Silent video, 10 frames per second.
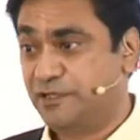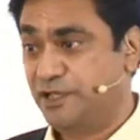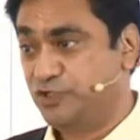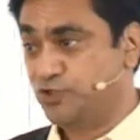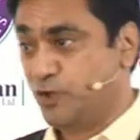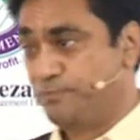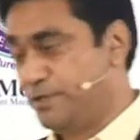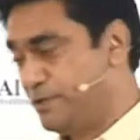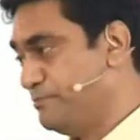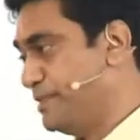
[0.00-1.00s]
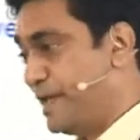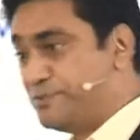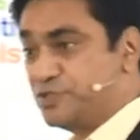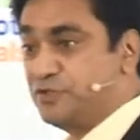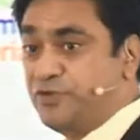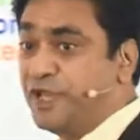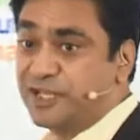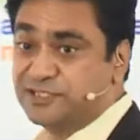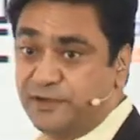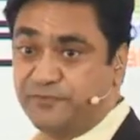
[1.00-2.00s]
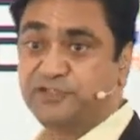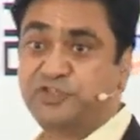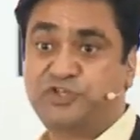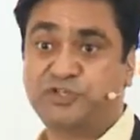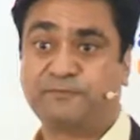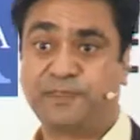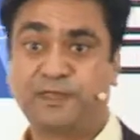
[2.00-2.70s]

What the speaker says: In Europe, perhaps train has left the station.